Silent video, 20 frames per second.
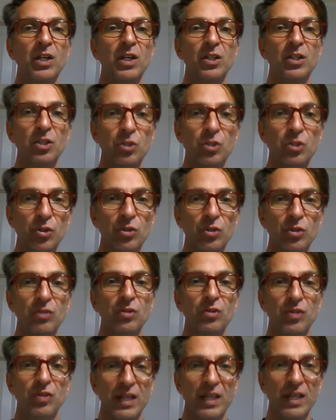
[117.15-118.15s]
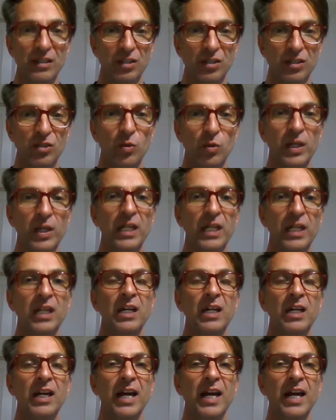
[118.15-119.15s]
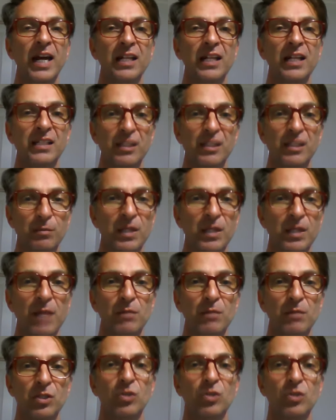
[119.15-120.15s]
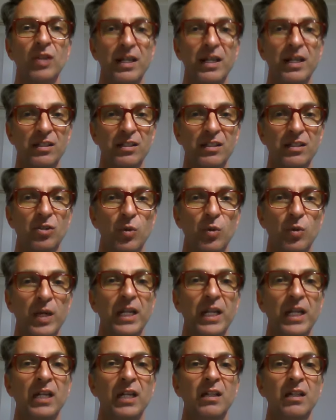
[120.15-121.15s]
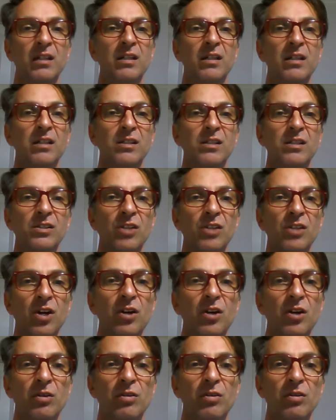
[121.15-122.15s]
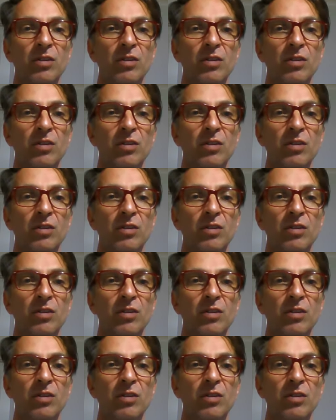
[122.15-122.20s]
the June 2020, and September 2020. So